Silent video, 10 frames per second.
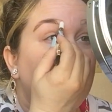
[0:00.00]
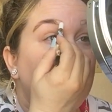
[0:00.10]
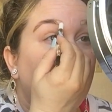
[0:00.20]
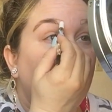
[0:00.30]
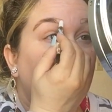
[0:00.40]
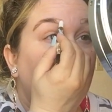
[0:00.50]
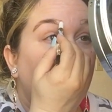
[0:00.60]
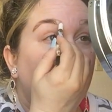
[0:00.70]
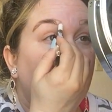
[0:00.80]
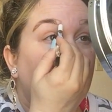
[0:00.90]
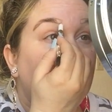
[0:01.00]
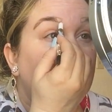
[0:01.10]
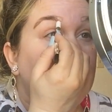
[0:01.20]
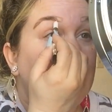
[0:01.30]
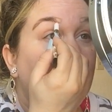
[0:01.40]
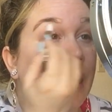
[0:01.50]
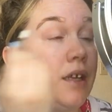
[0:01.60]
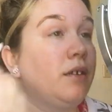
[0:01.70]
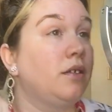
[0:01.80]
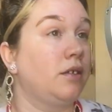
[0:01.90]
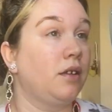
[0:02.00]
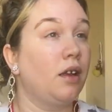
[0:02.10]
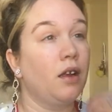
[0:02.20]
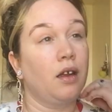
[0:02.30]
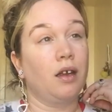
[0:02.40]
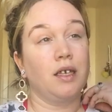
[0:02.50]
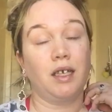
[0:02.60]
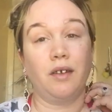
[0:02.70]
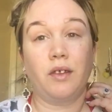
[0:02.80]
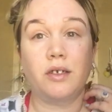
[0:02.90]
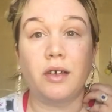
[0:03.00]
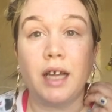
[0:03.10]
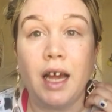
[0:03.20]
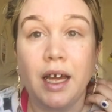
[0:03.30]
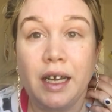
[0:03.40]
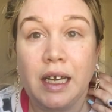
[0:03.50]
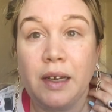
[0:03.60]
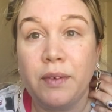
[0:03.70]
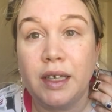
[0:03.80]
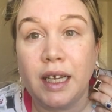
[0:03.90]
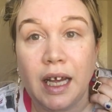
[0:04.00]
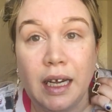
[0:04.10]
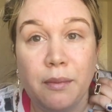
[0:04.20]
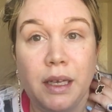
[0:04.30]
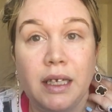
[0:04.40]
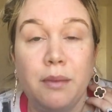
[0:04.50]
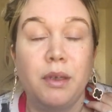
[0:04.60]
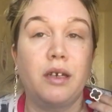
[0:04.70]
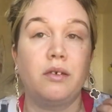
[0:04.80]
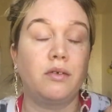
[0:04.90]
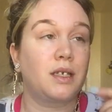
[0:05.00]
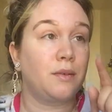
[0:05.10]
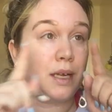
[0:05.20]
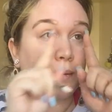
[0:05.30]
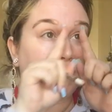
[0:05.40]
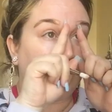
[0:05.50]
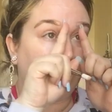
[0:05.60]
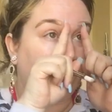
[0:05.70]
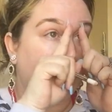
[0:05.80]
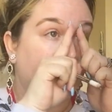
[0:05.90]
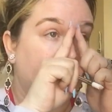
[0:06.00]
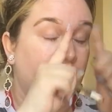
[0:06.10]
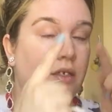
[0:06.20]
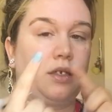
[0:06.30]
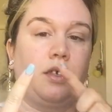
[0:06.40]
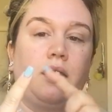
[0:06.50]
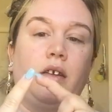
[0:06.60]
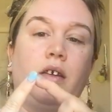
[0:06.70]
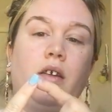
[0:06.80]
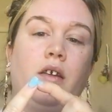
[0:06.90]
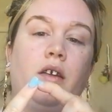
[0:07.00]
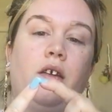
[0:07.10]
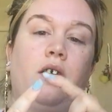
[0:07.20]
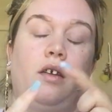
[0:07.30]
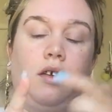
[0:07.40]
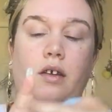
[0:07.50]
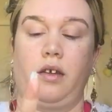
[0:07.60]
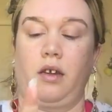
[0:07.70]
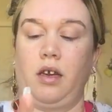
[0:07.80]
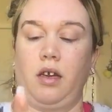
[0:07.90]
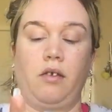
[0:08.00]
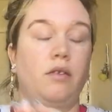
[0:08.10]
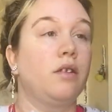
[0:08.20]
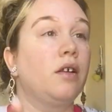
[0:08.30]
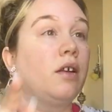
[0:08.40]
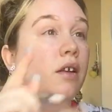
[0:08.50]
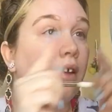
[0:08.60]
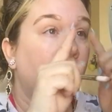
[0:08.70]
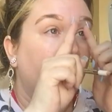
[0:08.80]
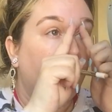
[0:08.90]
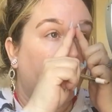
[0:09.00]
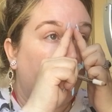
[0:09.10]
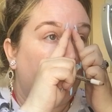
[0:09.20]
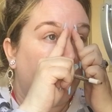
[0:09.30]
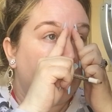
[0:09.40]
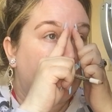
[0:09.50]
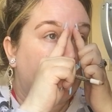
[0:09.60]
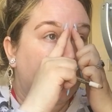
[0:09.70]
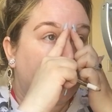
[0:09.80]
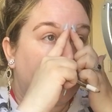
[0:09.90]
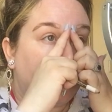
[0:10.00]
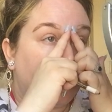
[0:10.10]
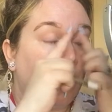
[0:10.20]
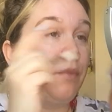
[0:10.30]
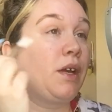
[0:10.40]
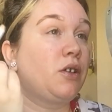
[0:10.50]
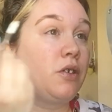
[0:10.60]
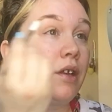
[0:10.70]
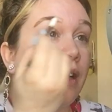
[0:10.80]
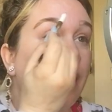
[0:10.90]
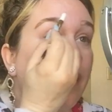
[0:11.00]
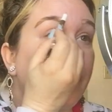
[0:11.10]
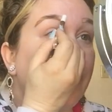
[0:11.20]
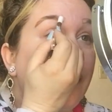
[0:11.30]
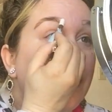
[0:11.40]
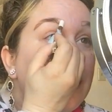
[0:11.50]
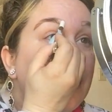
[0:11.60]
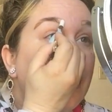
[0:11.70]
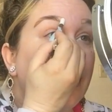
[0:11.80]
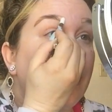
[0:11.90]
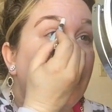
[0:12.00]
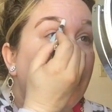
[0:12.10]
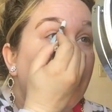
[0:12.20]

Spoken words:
So anyway, like I was saying, see if those are kind of even, they kind of meet in the middle. Sometimes I go like this just to, you know, measure, just to see, make sure they're kind of on the even side.